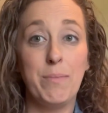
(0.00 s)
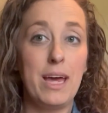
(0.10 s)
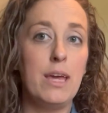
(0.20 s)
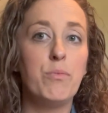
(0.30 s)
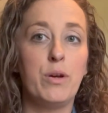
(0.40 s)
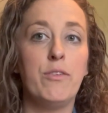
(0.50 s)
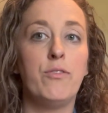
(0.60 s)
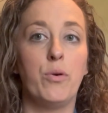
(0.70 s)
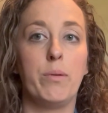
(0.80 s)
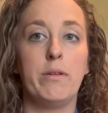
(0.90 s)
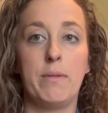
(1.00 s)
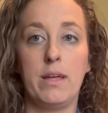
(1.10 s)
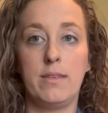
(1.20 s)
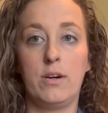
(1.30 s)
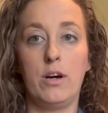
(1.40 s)
I am reformed in my
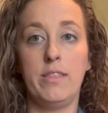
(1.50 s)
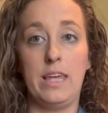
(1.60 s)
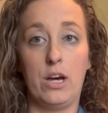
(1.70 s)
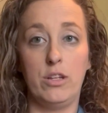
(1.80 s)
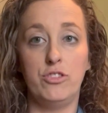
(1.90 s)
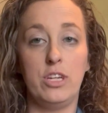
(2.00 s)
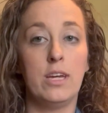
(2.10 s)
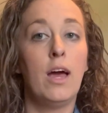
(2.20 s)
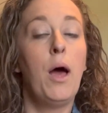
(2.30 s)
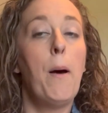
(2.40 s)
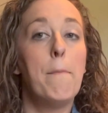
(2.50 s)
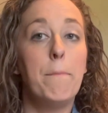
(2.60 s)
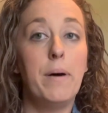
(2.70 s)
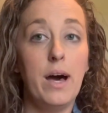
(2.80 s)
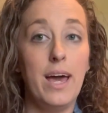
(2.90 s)
theology.
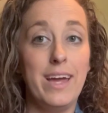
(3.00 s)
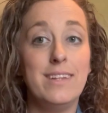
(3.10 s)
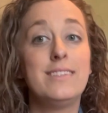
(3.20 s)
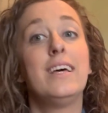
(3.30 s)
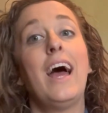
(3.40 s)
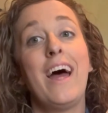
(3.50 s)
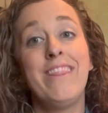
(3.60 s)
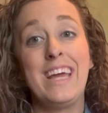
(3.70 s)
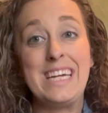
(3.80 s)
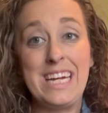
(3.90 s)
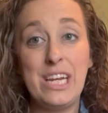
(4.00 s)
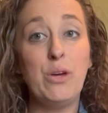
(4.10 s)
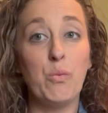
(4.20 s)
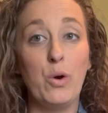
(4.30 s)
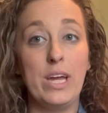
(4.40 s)
But I think
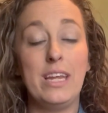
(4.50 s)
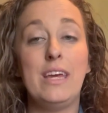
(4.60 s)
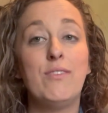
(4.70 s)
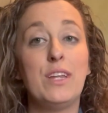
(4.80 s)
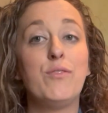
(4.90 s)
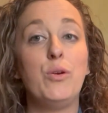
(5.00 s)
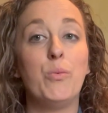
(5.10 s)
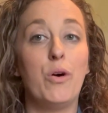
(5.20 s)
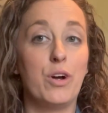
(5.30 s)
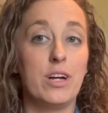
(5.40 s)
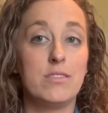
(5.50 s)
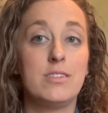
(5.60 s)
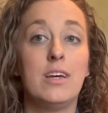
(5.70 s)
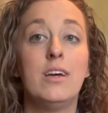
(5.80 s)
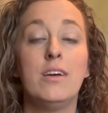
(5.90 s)
anyone, even if you aren't
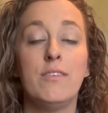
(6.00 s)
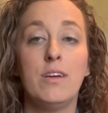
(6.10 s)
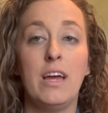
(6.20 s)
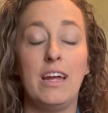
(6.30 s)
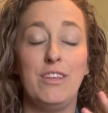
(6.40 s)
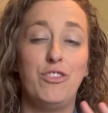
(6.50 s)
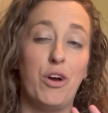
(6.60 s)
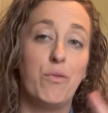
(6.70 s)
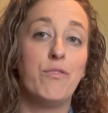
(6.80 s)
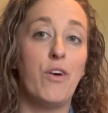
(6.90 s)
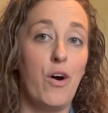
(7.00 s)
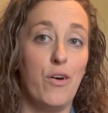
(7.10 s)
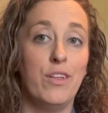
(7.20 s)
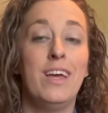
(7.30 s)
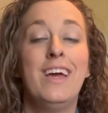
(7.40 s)
and don't
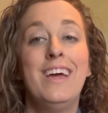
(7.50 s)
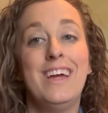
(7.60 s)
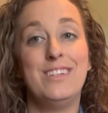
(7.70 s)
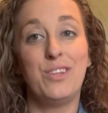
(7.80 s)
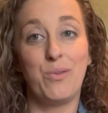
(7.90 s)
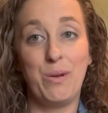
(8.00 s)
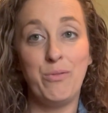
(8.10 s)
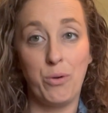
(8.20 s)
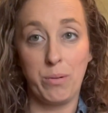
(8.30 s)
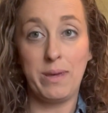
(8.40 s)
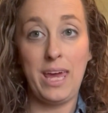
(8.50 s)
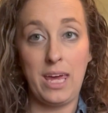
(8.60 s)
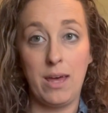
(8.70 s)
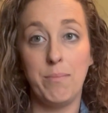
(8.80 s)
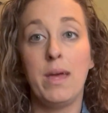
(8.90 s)
fall into the reformed
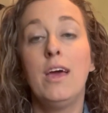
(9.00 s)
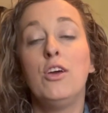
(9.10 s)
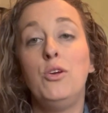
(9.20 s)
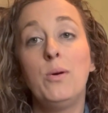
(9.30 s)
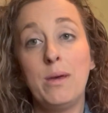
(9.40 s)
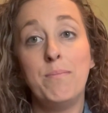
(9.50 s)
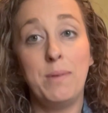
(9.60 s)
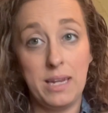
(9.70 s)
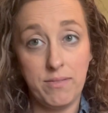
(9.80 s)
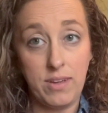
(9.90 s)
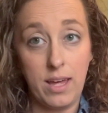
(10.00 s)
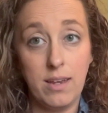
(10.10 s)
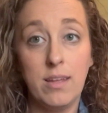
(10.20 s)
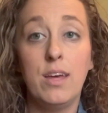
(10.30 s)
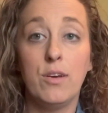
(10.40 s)
camp, you can benefit
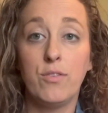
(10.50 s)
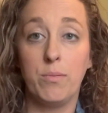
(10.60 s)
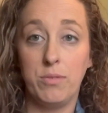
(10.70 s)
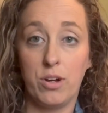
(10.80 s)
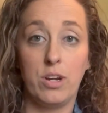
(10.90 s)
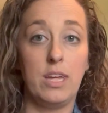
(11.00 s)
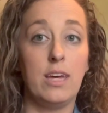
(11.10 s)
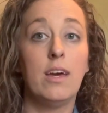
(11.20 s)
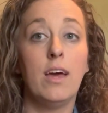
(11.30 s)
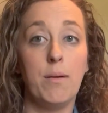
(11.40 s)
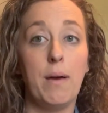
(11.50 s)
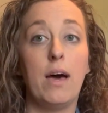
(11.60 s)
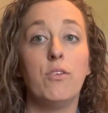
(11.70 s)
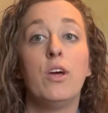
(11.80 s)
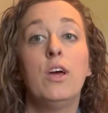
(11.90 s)
from learning
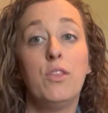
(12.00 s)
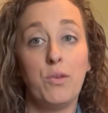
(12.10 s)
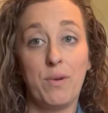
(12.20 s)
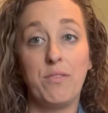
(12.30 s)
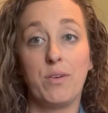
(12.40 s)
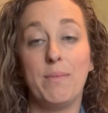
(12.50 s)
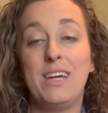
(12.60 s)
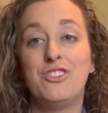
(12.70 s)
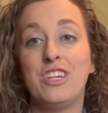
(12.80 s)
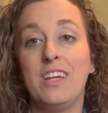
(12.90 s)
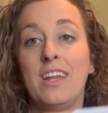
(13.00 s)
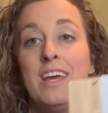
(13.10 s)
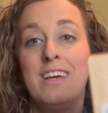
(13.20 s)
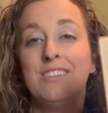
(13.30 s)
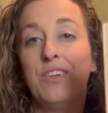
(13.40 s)
about the Reformation.
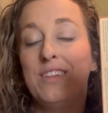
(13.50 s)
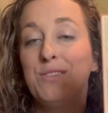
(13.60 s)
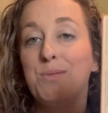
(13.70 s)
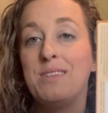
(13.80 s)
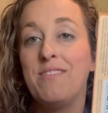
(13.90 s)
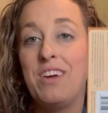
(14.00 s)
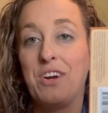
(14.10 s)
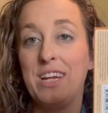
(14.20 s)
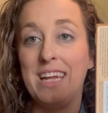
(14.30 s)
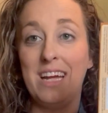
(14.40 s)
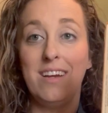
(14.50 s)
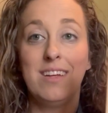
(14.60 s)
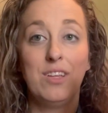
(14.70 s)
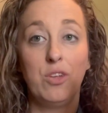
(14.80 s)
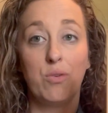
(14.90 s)
So this was a very neat
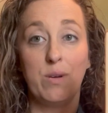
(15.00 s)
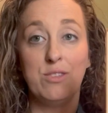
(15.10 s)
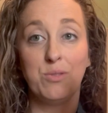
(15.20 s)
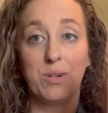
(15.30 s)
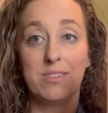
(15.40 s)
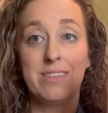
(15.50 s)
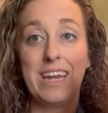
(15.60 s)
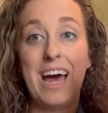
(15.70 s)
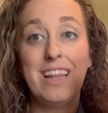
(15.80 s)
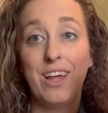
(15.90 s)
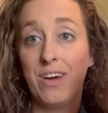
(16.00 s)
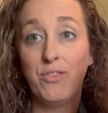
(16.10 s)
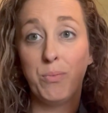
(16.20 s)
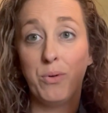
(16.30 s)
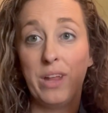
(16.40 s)
little resource that I love
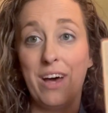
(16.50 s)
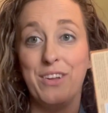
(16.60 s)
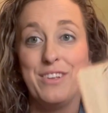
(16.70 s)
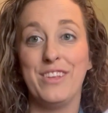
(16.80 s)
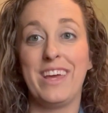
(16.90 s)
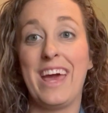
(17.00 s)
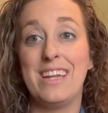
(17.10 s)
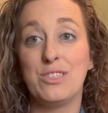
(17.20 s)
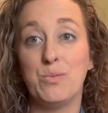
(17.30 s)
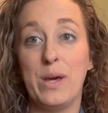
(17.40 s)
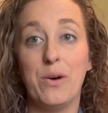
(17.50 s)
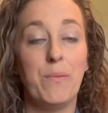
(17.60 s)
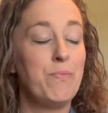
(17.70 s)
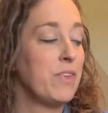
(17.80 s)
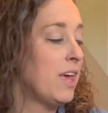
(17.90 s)
to pull out and look at as well.
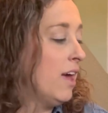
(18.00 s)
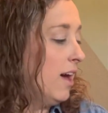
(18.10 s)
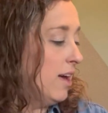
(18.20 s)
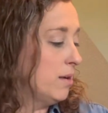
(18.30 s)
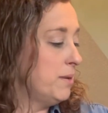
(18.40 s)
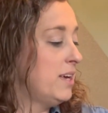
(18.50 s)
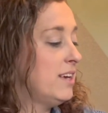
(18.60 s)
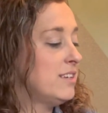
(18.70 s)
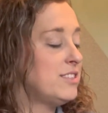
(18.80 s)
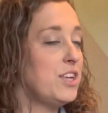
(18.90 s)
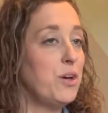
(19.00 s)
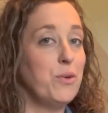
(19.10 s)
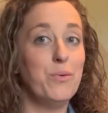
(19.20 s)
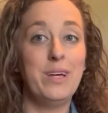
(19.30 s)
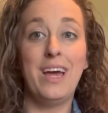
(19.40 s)

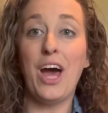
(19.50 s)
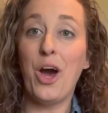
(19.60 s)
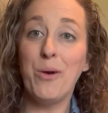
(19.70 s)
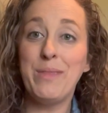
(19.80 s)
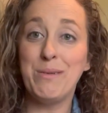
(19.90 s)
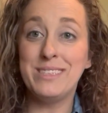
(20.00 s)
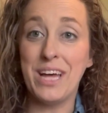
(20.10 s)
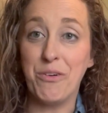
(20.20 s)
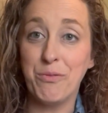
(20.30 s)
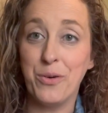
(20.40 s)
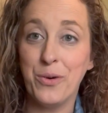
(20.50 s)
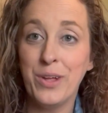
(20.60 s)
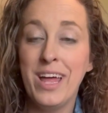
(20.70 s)
So I hope that was helpful.